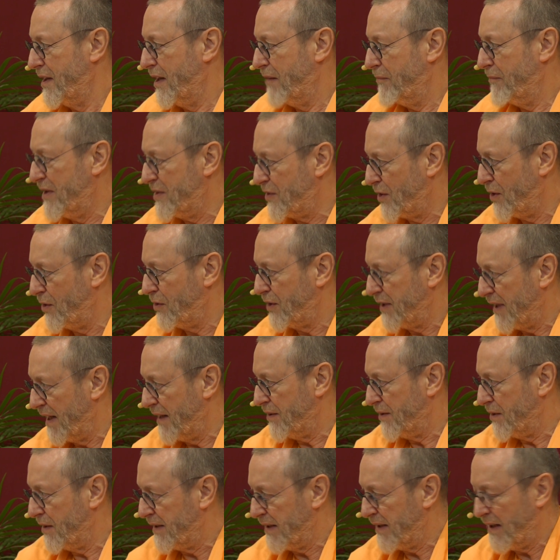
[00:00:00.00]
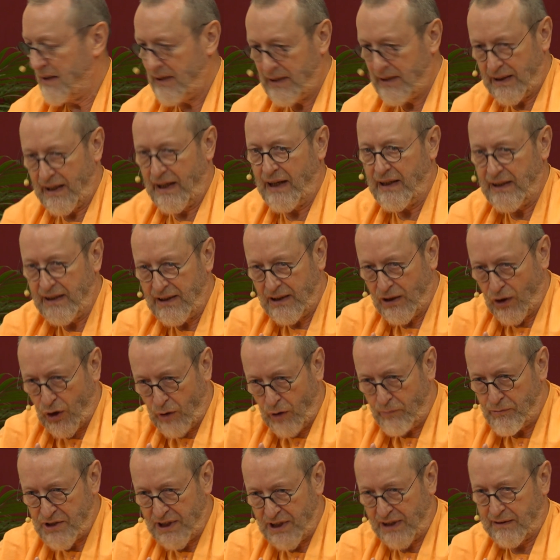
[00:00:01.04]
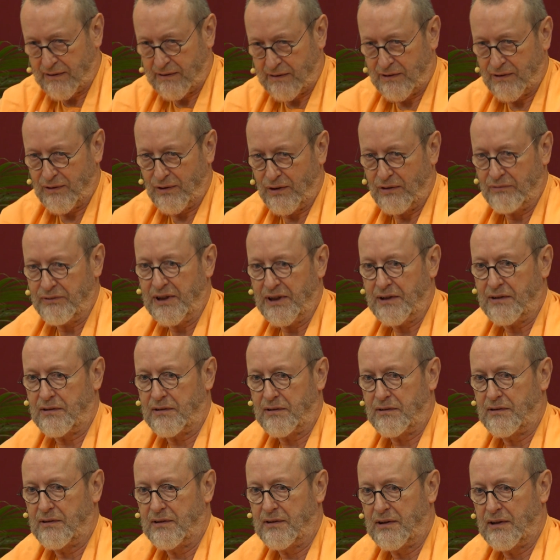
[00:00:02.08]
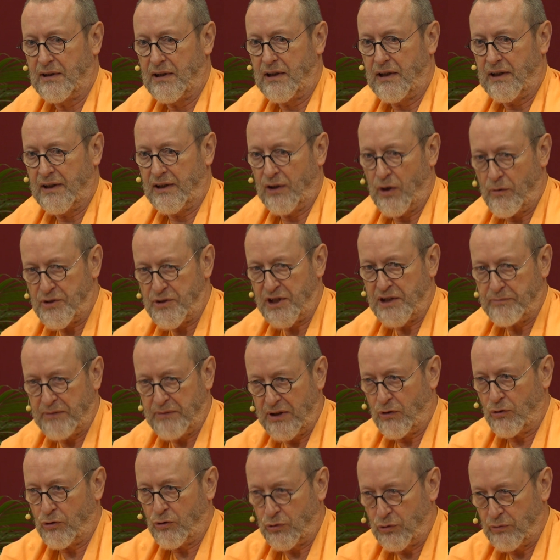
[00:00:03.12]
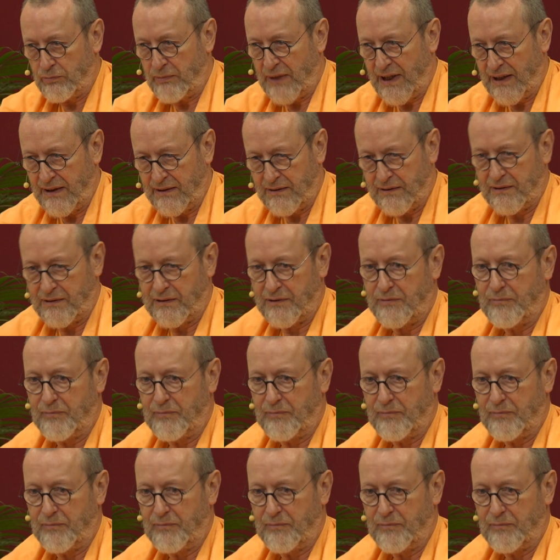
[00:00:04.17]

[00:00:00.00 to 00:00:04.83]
without entertaining any object of it. The object belongs to mind.